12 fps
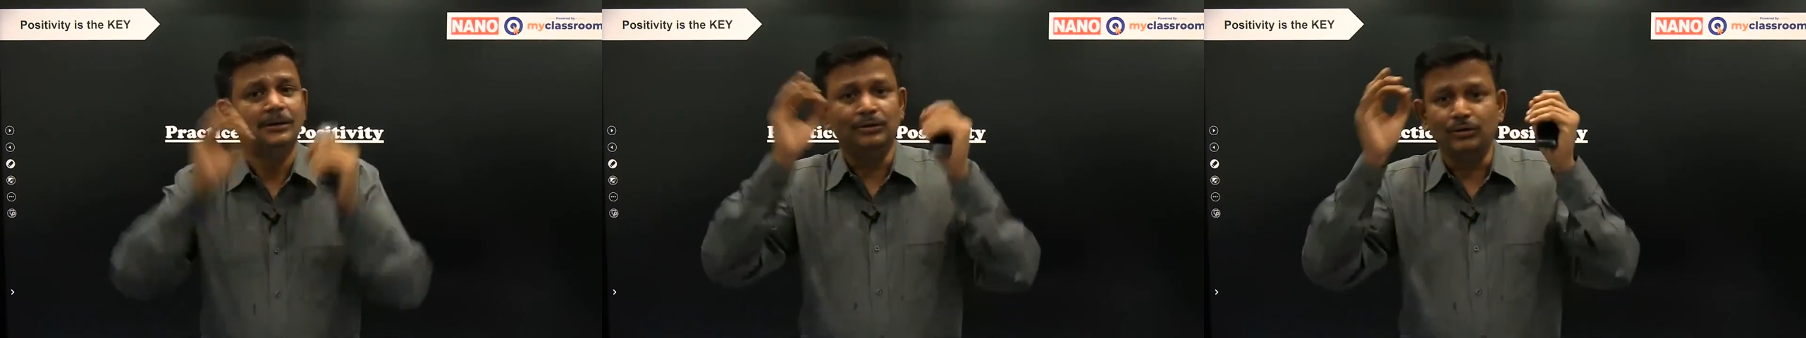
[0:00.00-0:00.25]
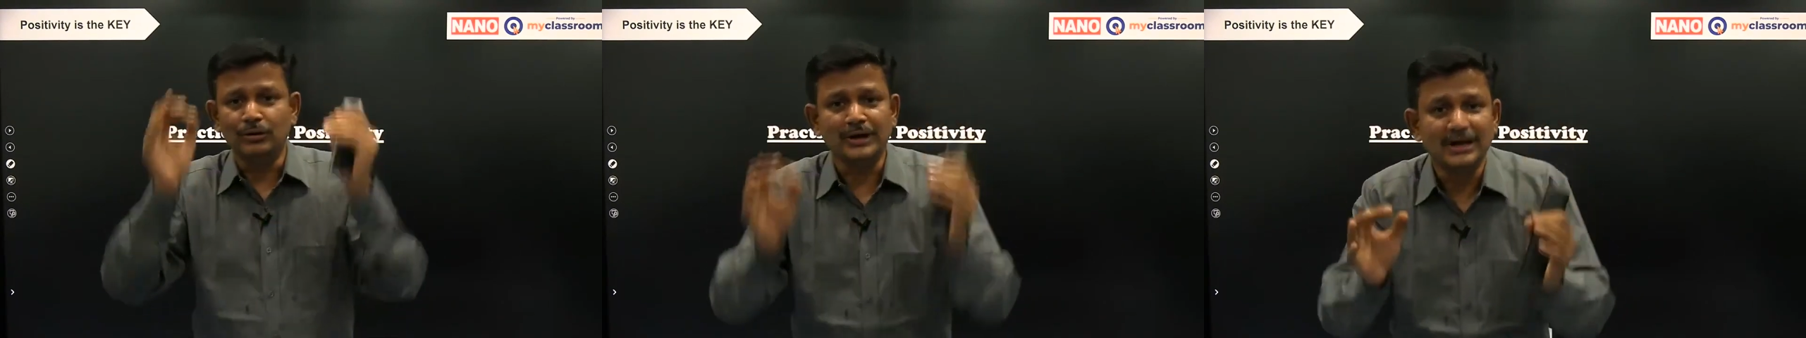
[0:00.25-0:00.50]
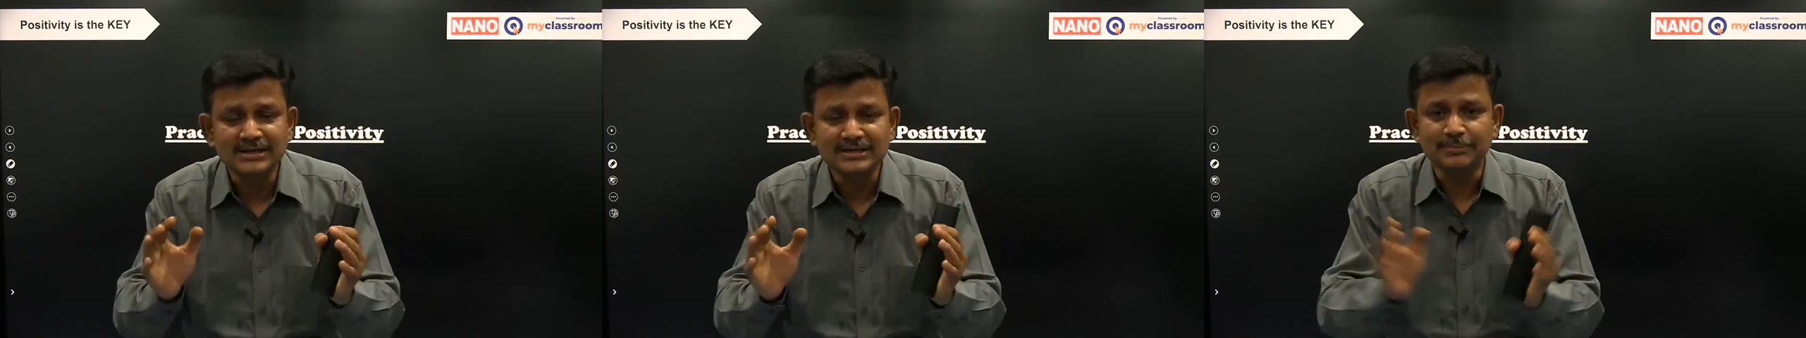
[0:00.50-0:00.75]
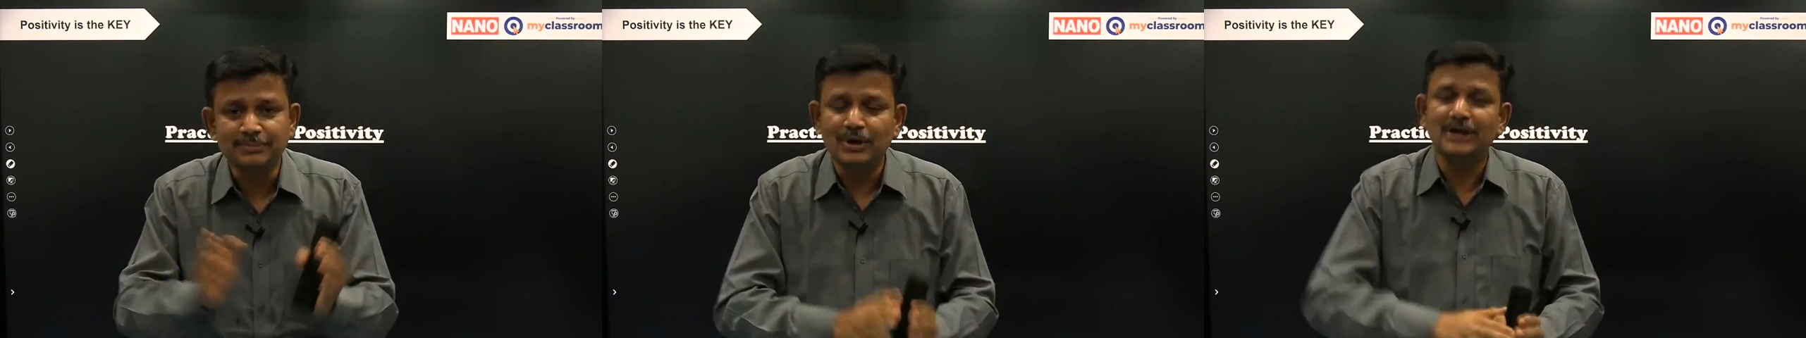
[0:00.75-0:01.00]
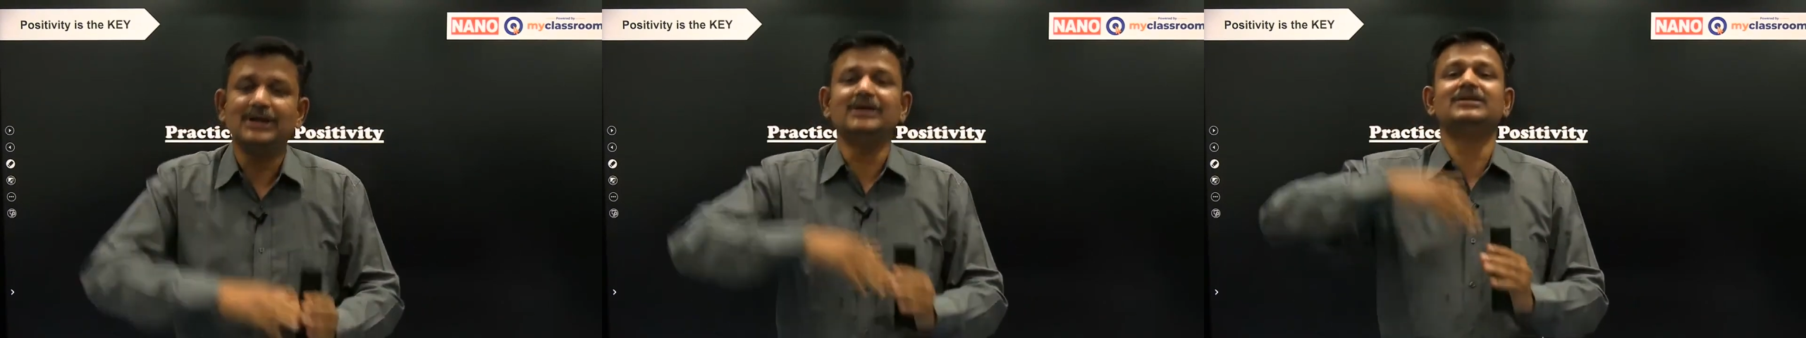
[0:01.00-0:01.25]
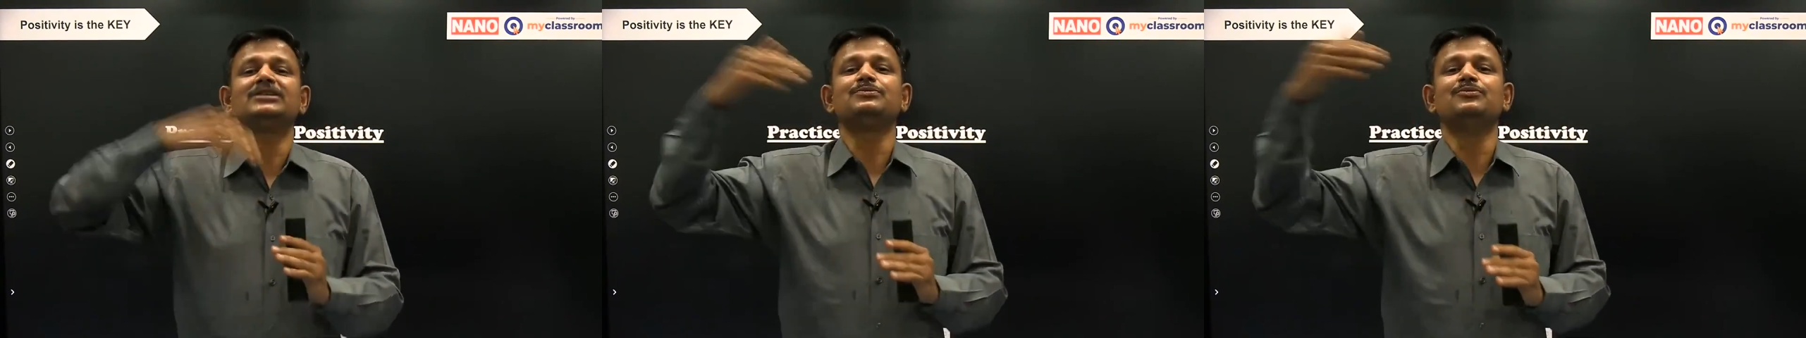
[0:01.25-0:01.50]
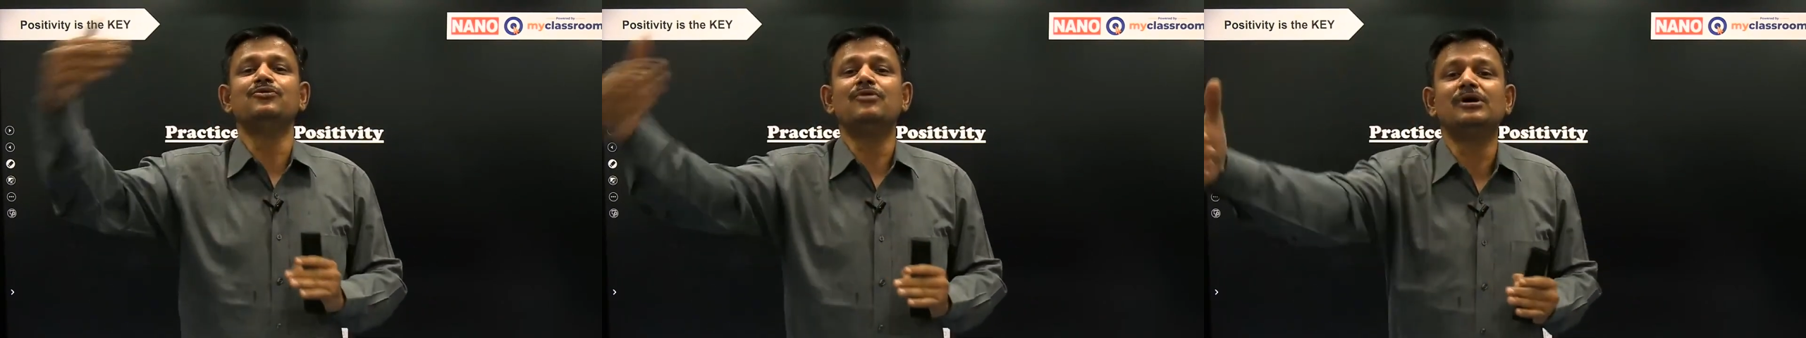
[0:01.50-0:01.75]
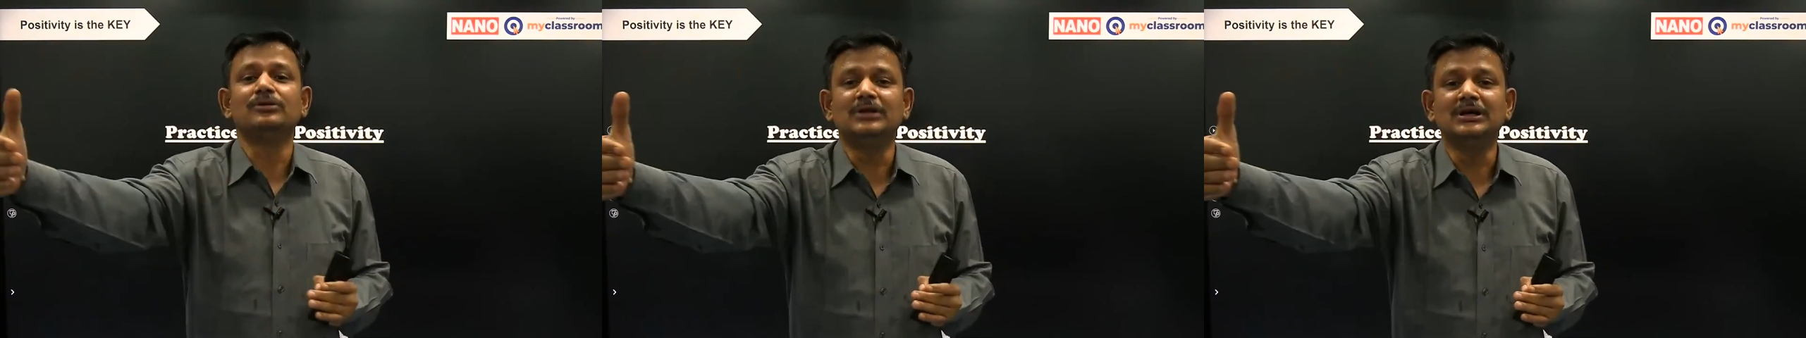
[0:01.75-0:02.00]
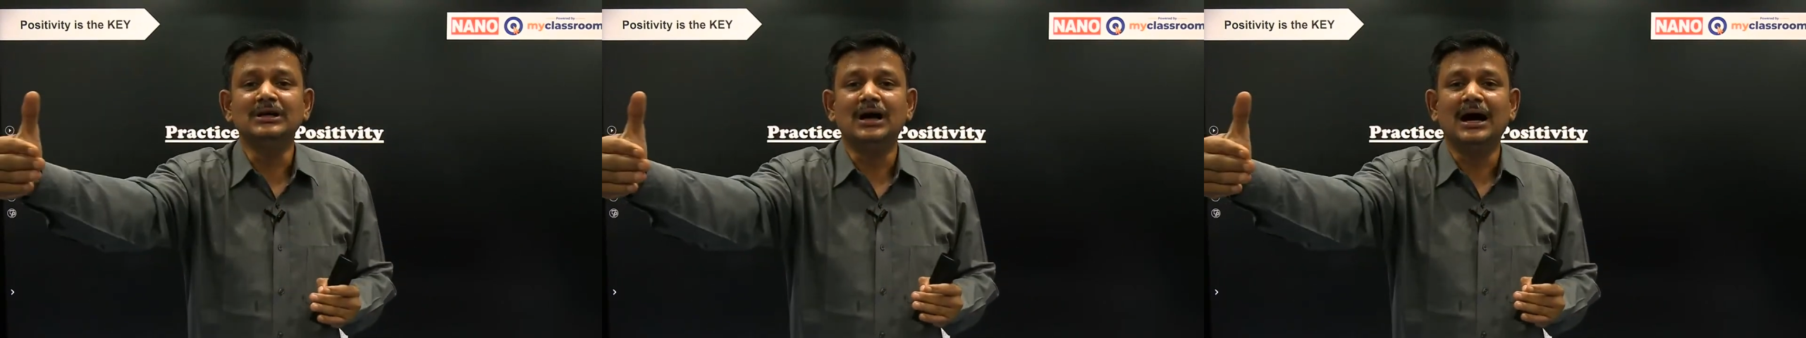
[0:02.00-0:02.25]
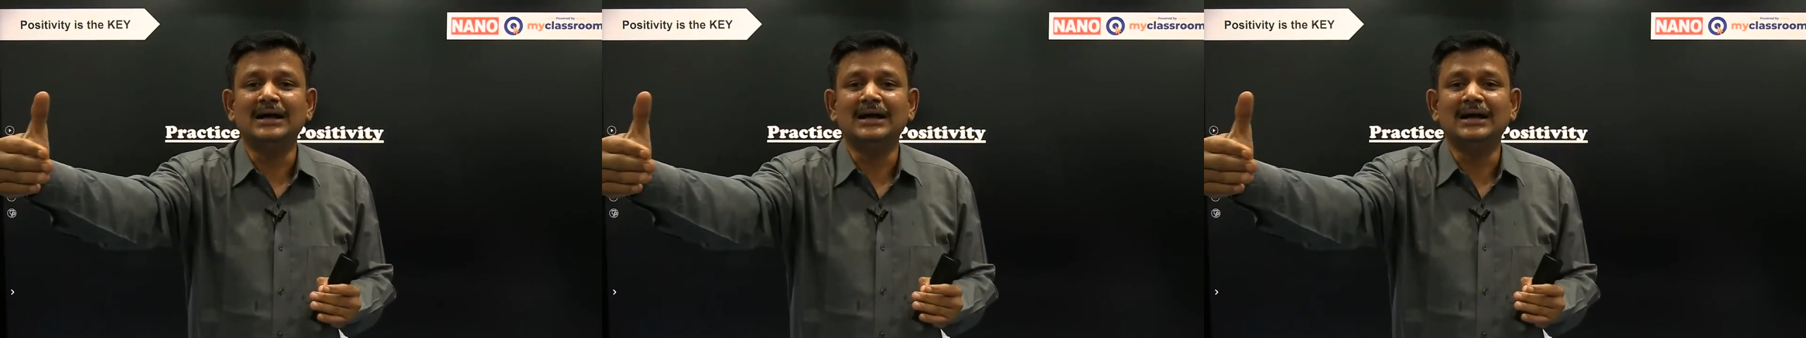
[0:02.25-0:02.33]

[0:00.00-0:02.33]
don't get disappointed. Just move on to the